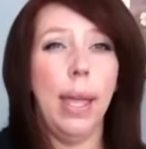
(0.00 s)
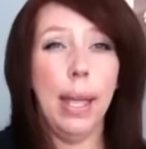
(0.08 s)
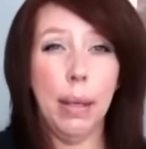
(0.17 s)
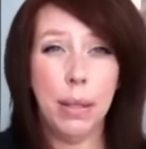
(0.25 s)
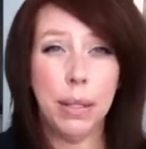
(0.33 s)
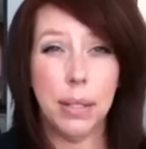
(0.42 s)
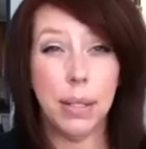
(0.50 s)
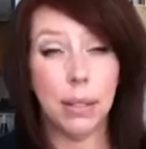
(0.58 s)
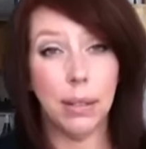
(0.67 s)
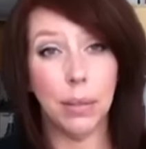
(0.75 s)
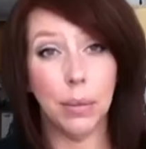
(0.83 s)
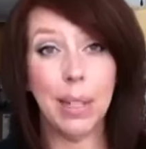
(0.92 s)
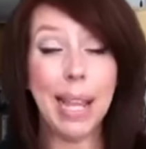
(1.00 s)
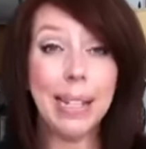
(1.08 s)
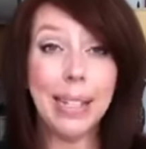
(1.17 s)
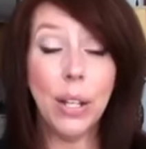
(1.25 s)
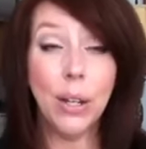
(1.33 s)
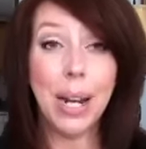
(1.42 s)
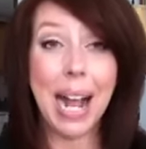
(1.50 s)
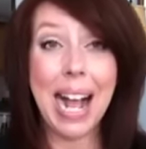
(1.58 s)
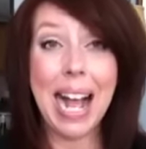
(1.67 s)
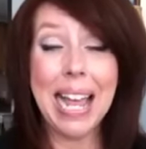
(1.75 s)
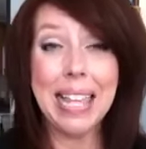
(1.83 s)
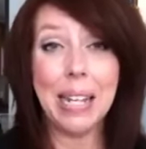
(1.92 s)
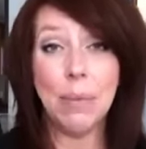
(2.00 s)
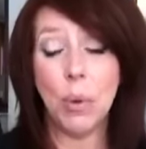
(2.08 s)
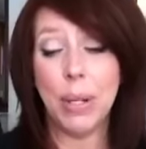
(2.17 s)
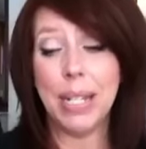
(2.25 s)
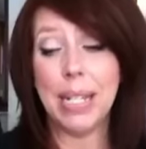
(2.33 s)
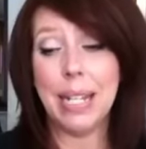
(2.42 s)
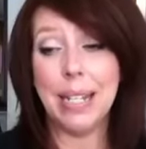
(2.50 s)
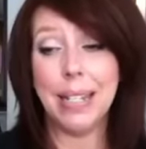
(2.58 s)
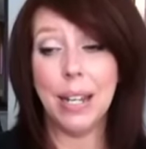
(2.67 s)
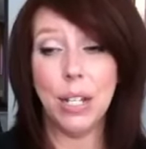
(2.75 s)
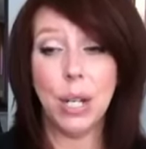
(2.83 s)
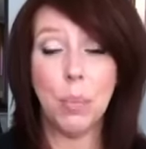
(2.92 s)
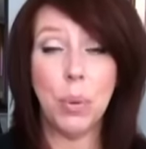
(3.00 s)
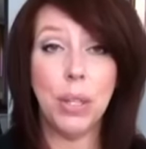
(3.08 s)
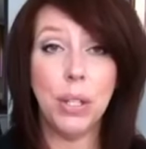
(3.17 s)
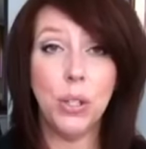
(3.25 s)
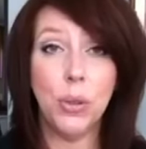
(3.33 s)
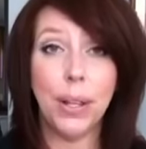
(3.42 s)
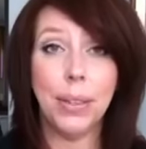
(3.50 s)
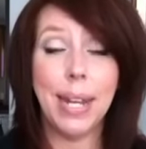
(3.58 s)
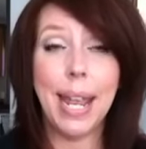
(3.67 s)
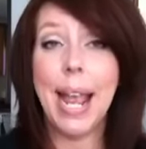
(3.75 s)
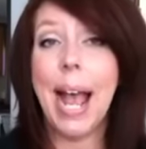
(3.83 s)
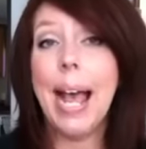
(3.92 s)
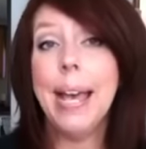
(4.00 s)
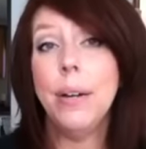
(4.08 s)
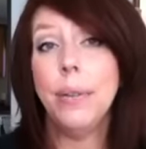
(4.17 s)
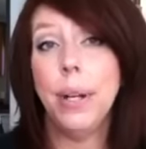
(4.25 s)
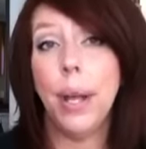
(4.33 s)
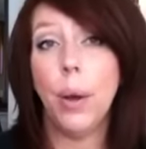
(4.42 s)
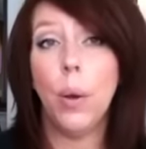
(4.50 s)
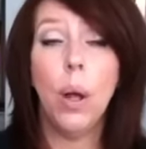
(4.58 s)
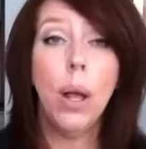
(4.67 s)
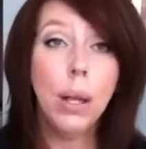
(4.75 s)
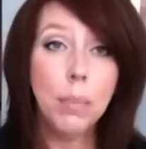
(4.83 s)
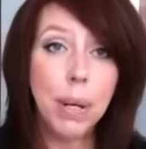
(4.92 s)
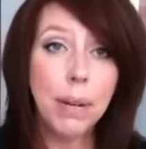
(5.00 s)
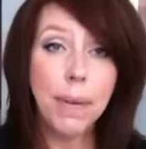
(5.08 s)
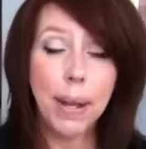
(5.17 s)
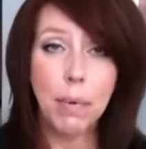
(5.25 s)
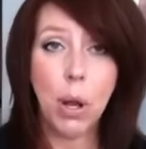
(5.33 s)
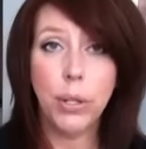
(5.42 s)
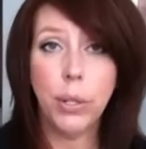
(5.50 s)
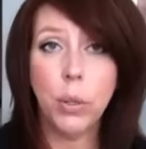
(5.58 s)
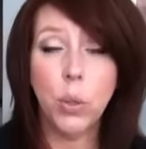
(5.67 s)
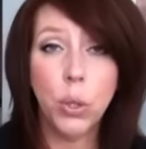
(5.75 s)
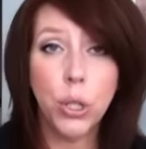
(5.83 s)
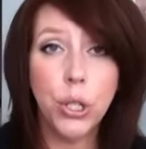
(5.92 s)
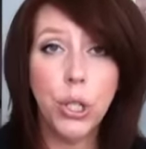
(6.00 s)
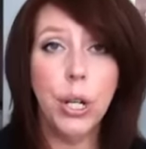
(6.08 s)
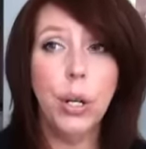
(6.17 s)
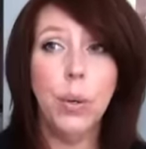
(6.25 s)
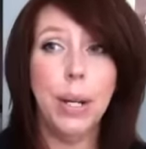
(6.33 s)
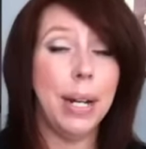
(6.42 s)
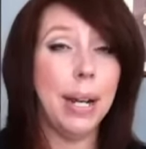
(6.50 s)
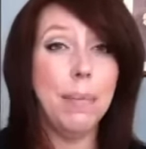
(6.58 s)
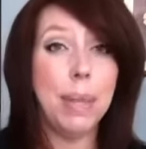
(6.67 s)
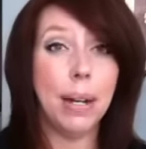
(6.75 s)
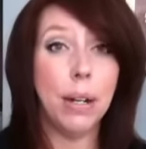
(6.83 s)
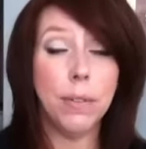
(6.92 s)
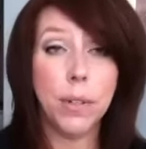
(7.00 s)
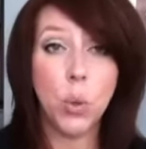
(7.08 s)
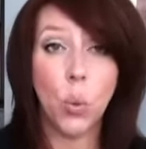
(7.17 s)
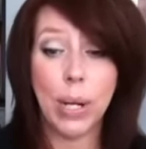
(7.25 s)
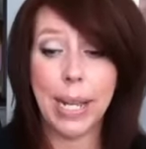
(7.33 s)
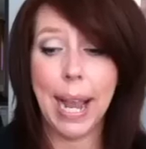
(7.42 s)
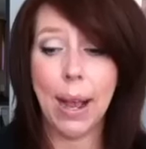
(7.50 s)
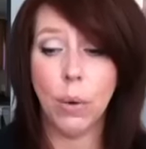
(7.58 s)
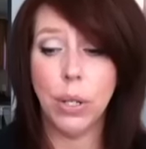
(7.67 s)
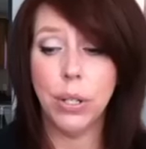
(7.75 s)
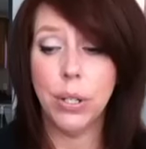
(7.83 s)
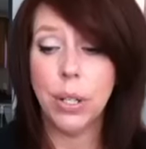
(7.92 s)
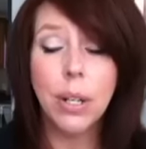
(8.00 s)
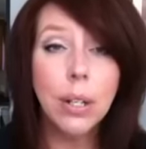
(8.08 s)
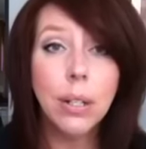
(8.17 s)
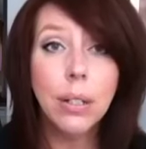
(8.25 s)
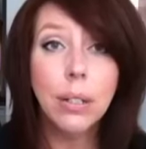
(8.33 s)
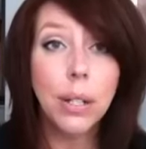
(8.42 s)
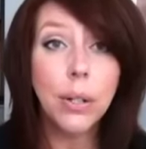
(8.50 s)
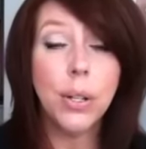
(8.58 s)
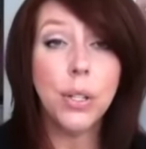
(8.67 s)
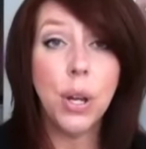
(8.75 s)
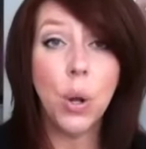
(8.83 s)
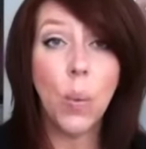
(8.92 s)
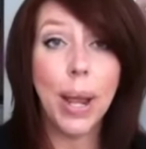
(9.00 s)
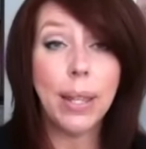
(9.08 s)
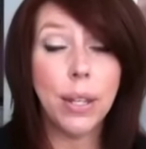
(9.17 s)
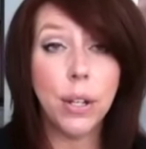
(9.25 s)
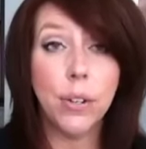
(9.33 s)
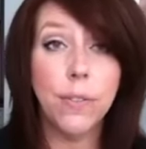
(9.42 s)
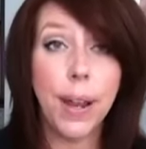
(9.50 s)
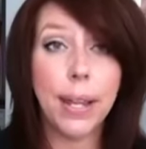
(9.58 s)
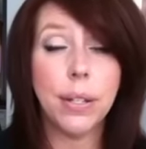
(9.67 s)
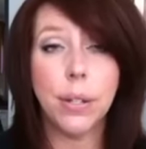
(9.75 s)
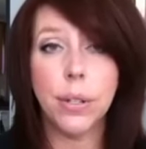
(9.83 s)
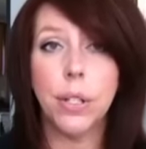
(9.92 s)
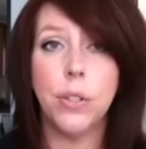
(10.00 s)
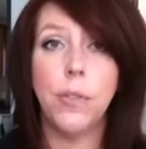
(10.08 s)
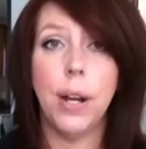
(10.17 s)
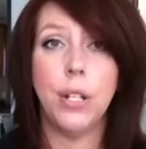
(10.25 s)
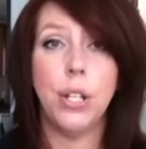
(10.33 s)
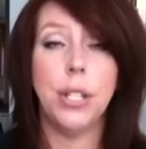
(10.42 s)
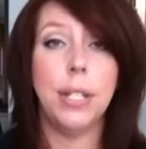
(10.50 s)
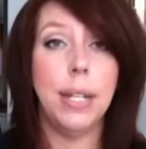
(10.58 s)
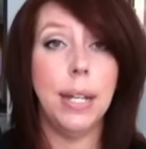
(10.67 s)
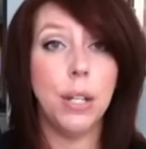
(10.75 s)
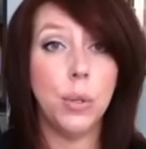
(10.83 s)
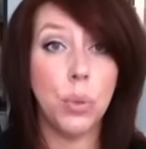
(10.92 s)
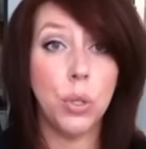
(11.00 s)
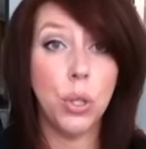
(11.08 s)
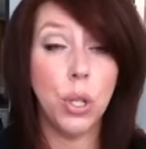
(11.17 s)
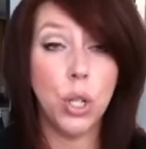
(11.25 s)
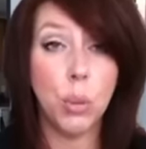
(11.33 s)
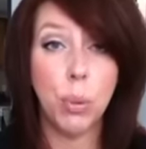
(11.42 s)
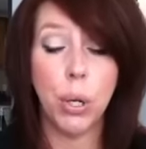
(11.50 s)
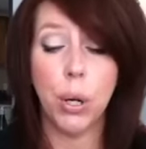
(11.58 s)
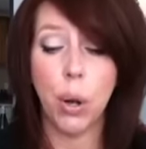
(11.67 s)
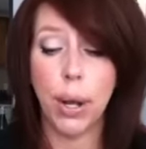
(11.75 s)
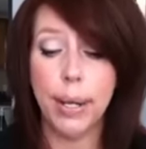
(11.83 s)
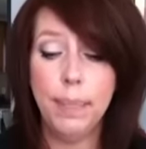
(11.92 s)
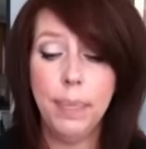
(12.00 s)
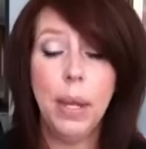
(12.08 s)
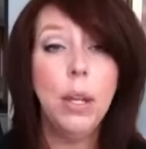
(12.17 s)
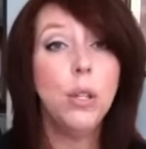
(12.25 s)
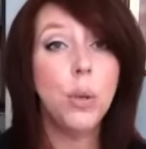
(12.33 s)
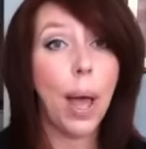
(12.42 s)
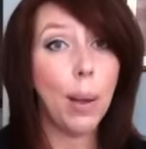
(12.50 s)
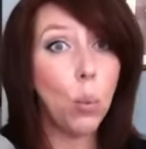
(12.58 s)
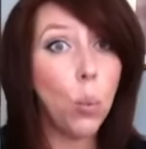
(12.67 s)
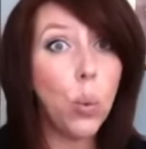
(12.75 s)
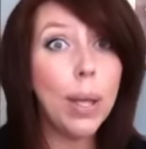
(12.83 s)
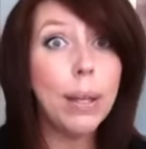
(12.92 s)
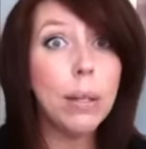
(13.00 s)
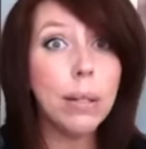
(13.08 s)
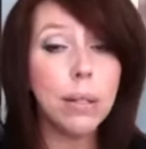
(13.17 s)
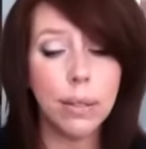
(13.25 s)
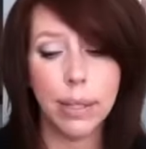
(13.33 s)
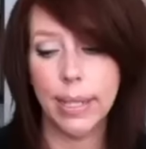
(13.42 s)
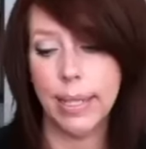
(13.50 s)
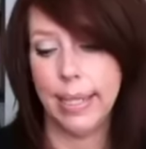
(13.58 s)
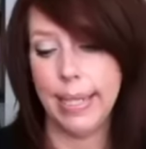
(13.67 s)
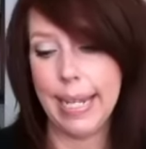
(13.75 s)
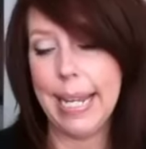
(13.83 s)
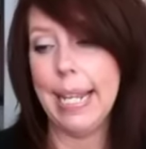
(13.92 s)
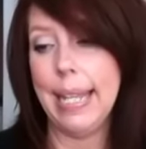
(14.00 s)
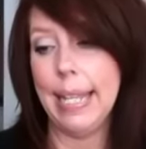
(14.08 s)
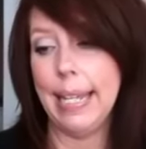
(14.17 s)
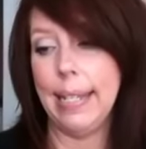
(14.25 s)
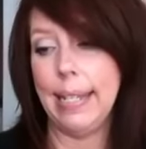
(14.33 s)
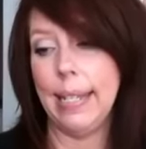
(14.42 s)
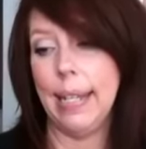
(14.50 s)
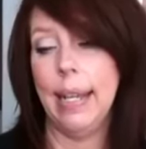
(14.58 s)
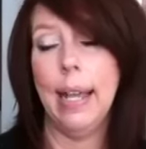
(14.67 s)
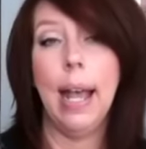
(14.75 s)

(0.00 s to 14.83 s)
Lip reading: is the likelihood high that I'm going to need to touch up with this throughout the day? I don't know. But if I'm going to a horse show and I'm there for 20 hours, there is no way that your face looks as fresh as it did as soon as you put it on. So I will need this